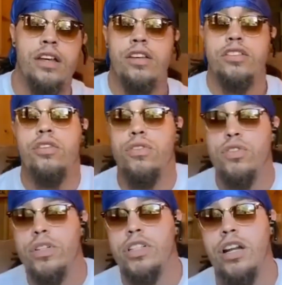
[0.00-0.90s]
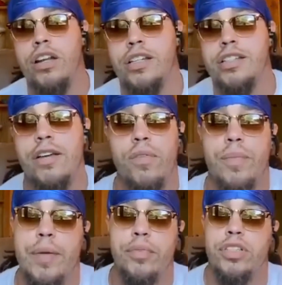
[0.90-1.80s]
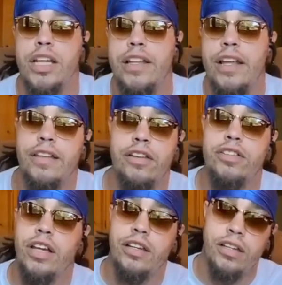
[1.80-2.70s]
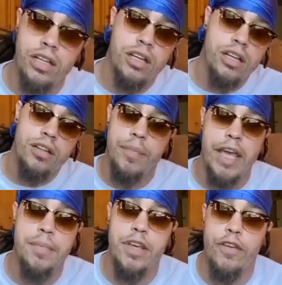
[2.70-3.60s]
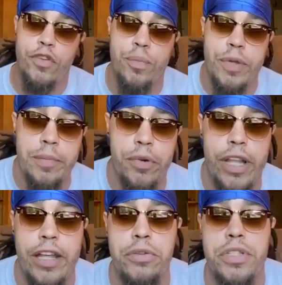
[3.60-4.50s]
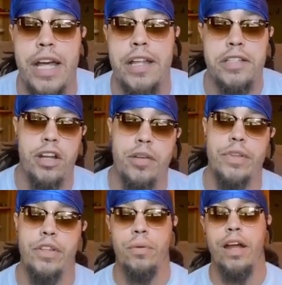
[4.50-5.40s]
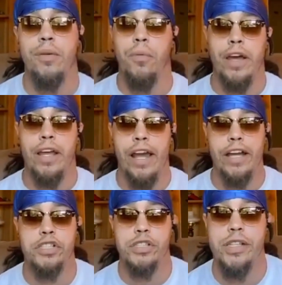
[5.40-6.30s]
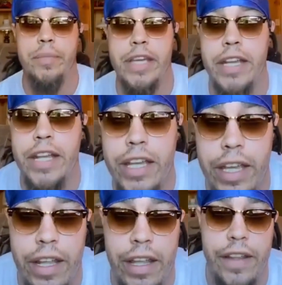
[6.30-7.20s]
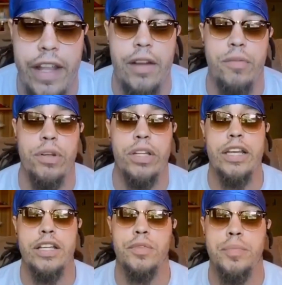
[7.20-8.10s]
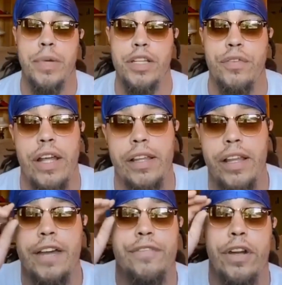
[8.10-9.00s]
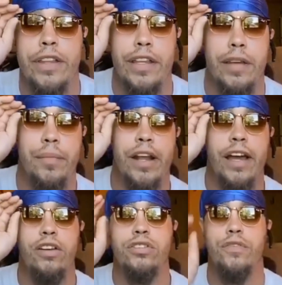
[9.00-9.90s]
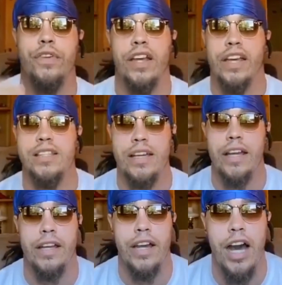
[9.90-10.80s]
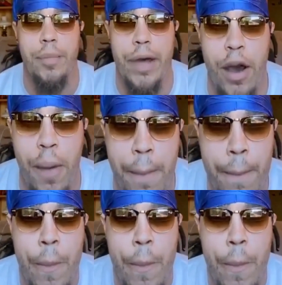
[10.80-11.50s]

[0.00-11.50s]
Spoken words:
So to a certain extent, when people say that, there's like maybe a few people that use that term in the right way and actually mean it. And that really is what's best for their life right then. But I also feel like it's like a cop-out.